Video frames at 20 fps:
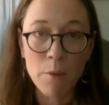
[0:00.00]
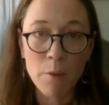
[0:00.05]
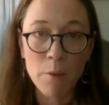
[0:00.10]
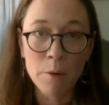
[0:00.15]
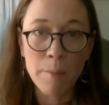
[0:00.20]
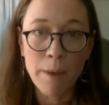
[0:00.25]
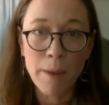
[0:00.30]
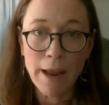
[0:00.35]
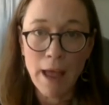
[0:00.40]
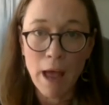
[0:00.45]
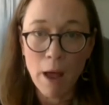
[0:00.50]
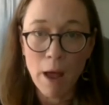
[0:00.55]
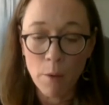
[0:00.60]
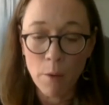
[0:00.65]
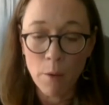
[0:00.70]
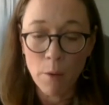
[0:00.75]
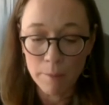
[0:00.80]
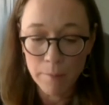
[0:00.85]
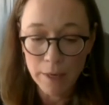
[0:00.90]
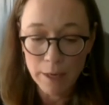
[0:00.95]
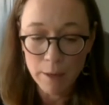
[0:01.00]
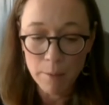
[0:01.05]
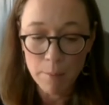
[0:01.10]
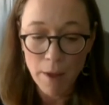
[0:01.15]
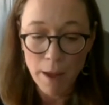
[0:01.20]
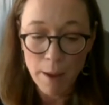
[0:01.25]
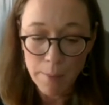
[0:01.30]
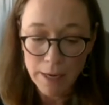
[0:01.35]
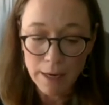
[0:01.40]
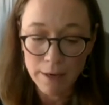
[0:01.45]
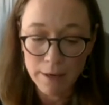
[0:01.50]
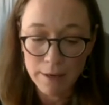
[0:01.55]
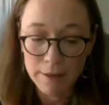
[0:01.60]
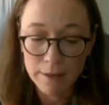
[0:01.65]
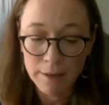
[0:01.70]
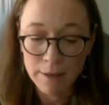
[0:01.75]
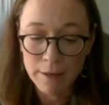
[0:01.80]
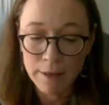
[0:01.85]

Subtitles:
hour by hour, minute by minute?